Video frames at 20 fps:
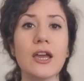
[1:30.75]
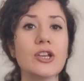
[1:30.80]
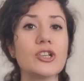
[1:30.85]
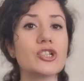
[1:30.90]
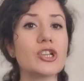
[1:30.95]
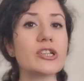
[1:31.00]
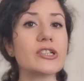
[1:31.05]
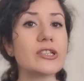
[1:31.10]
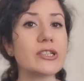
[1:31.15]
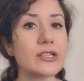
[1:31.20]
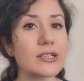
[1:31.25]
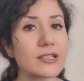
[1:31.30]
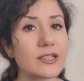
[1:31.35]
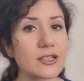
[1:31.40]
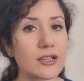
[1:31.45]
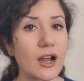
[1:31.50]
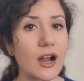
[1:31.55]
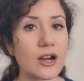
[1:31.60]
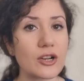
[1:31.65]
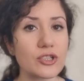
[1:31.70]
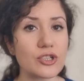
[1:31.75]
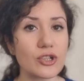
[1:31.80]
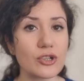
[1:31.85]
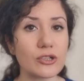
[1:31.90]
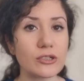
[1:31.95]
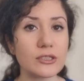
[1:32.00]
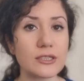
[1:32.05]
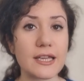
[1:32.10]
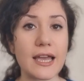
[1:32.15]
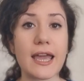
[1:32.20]
Just to start
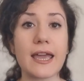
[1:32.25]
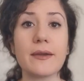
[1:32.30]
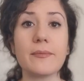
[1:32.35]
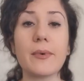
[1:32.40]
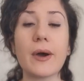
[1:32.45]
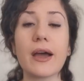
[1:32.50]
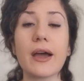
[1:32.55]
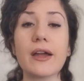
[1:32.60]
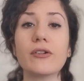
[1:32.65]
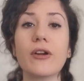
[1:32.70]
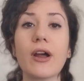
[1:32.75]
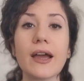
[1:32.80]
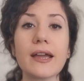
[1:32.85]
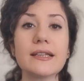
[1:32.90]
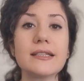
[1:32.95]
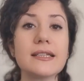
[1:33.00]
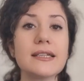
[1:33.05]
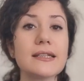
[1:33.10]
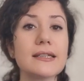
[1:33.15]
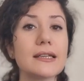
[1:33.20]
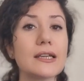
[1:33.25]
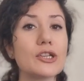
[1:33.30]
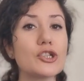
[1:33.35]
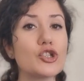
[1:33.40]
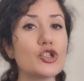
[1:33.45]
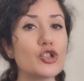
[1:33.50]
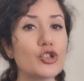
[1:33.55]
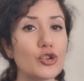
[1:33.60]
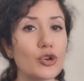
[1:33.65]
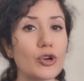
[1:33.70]
your day by writing a
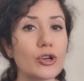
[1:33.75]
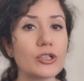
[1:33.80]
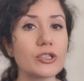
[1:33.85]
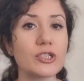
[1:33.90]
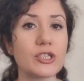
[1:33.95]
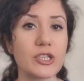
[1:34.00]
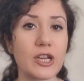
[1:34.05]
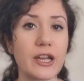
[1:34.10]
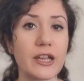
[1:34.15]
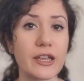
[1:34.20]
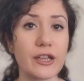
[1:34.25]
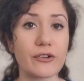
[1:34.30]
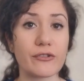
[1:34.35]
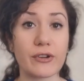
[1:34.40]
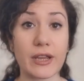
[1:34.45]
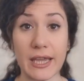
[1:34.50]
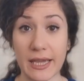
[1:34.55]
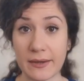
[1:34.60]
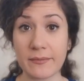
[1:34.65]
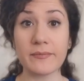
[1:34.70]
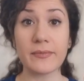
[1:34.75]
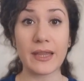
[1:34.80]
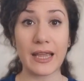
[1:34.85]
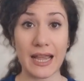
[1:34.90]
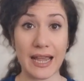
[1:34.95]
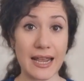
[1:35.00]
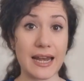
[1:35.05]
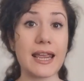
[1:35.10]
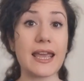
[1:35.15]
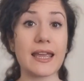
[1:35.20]
short diary
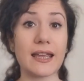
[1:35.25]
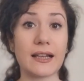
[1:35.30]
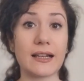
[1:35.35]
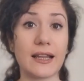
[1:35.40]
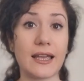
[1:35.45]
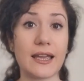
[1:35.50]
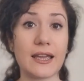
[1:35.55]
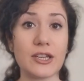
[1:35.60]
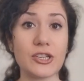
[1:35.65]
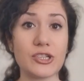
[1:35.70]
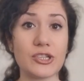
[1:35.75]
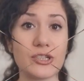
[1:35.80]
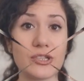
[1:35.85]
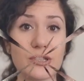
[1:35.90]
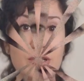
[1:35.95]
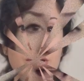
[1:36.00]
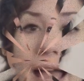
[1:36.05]
in English